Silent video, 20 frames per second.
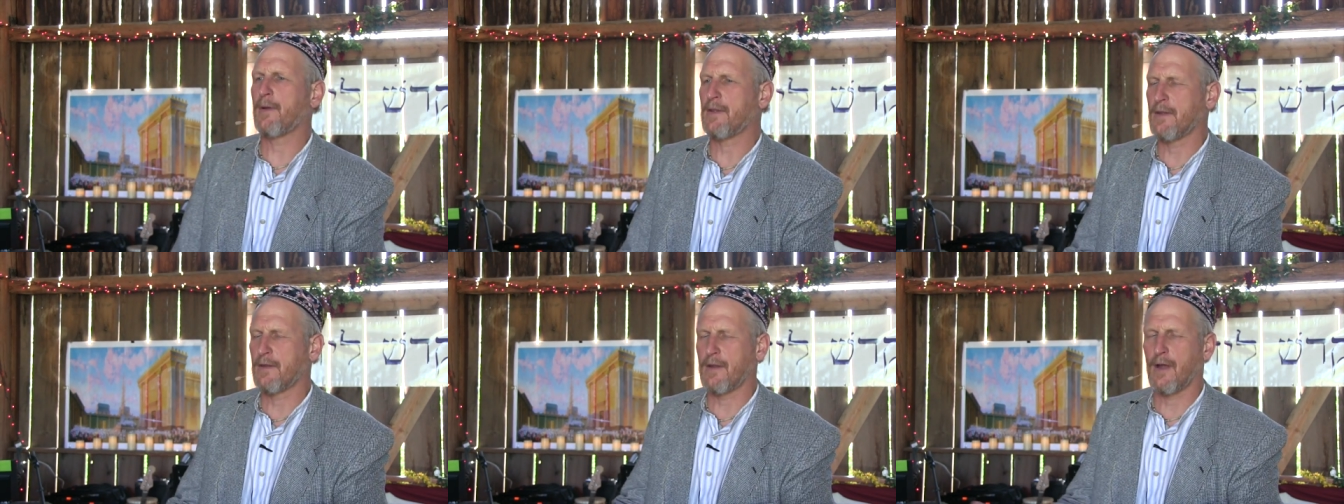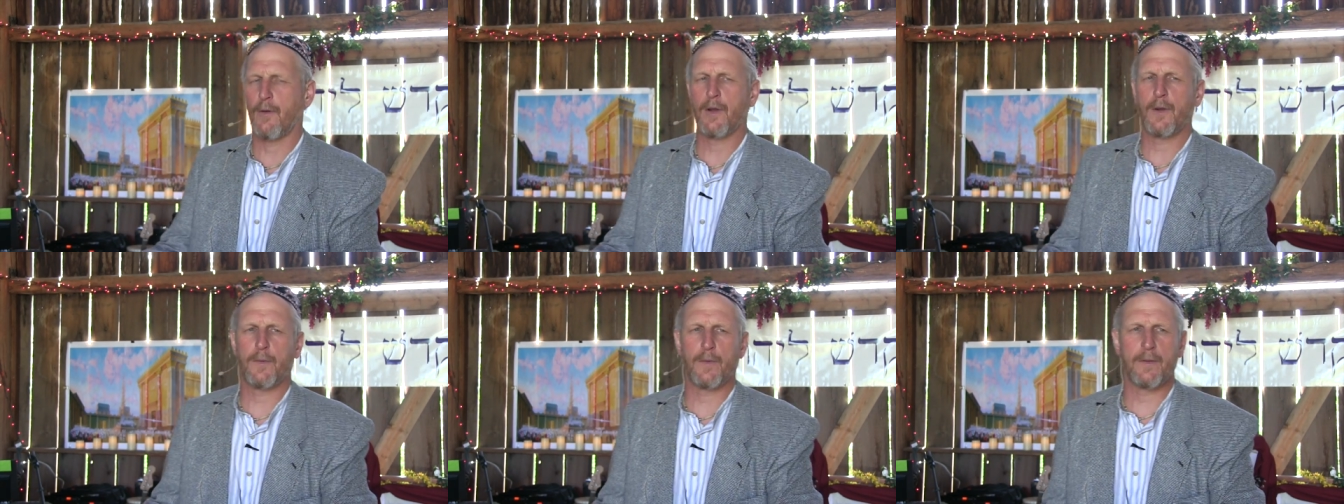but you
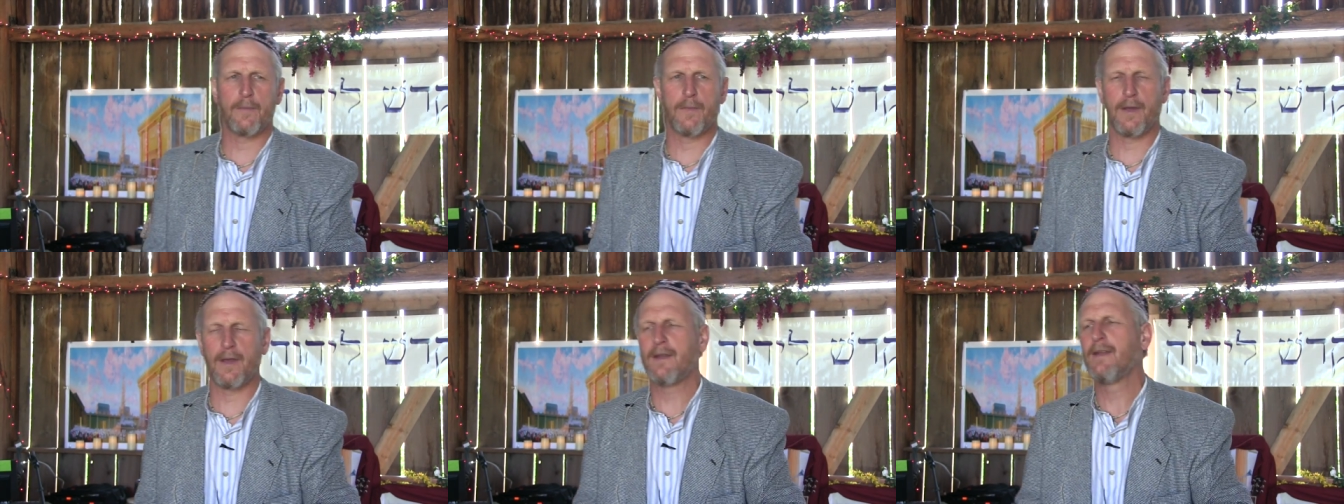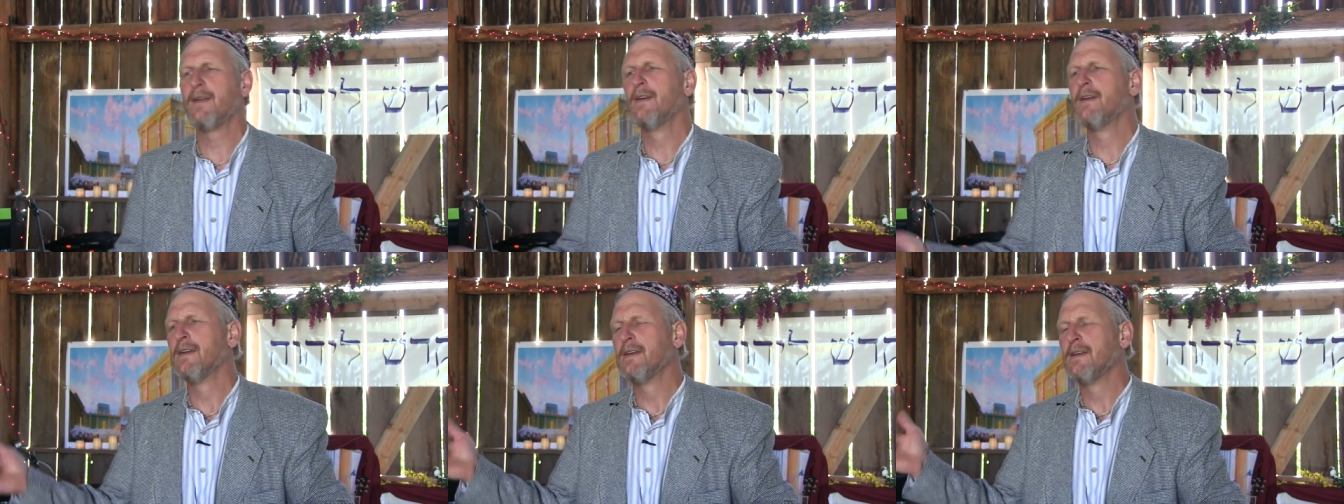know what we
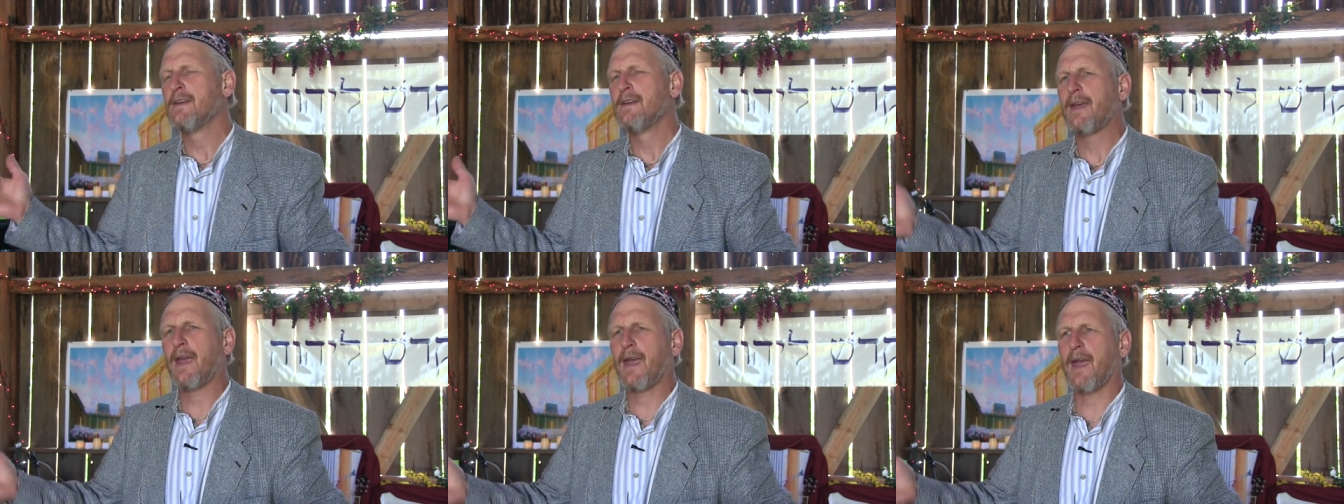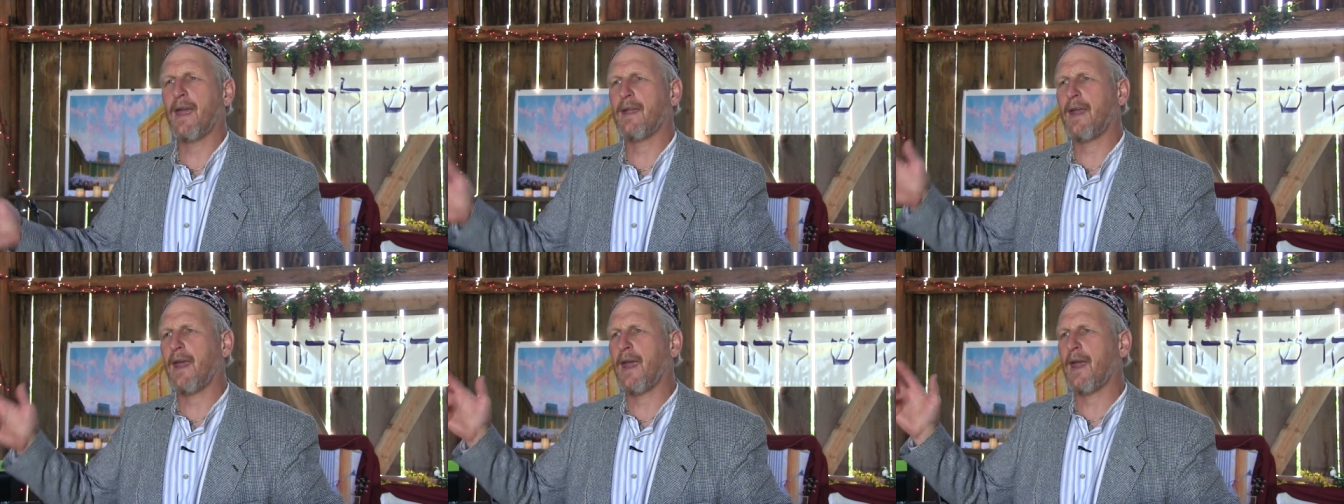mean.
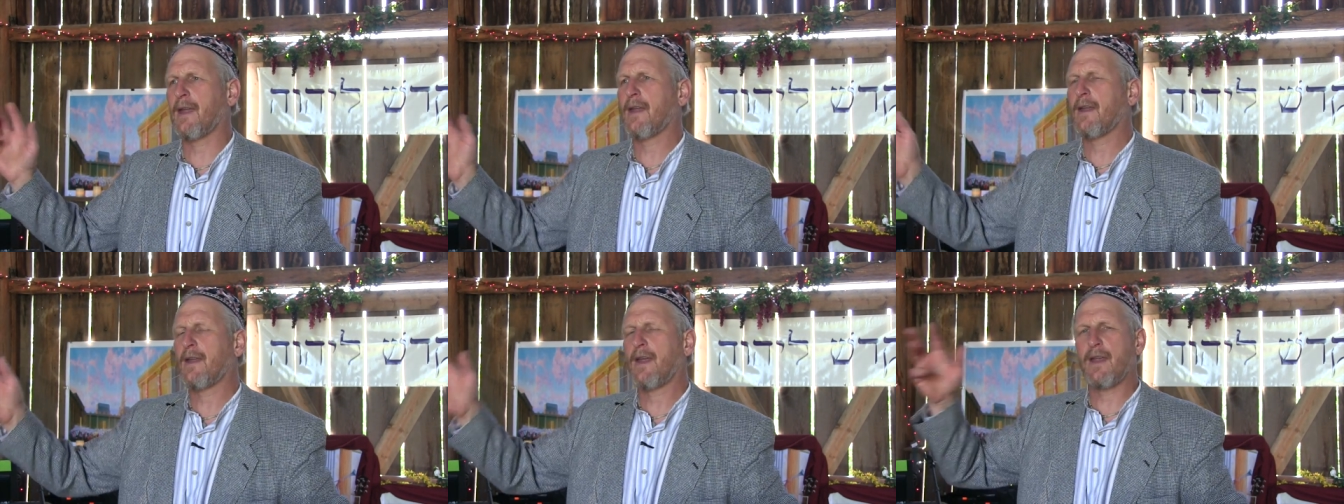And, and it,